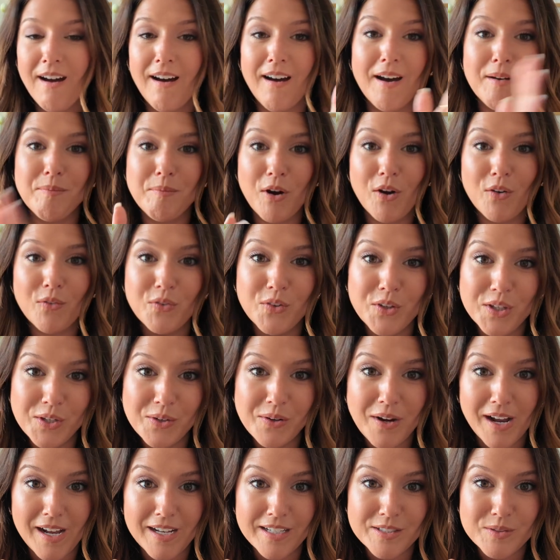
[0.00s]
Hopefully
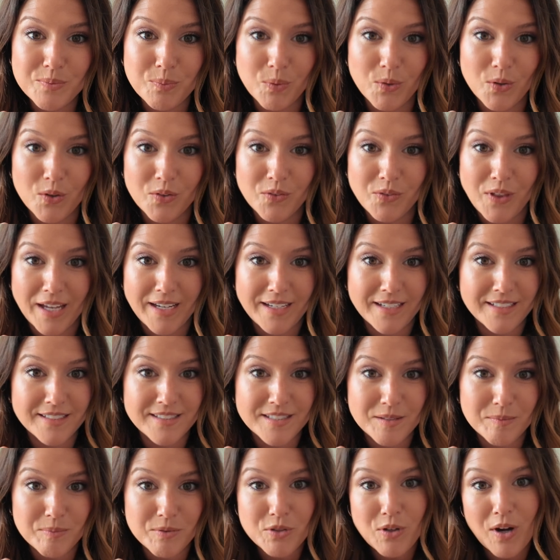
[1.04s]
you guys will like
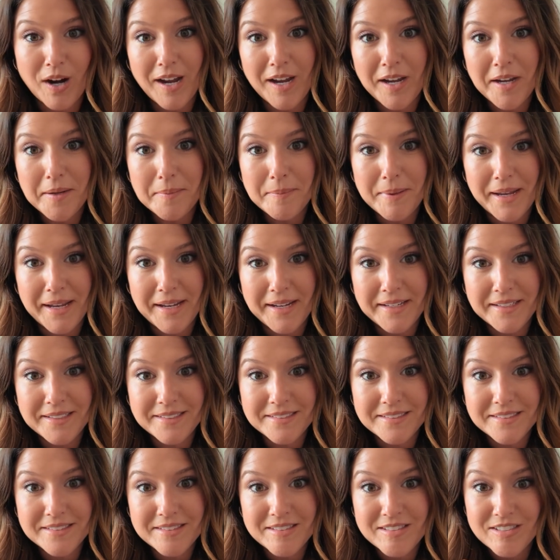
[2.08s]
and subscribe
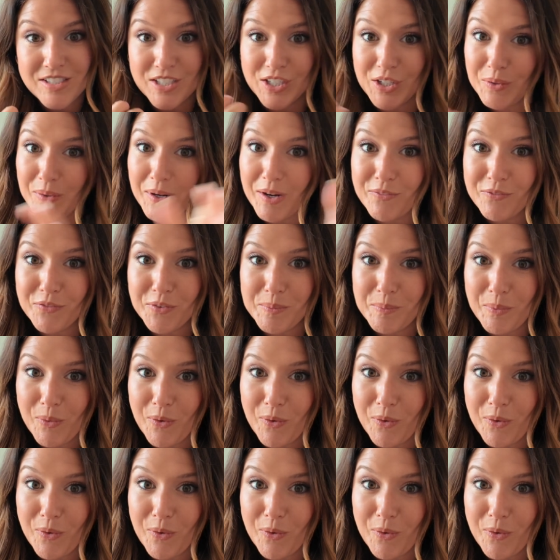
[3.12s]
and stick around for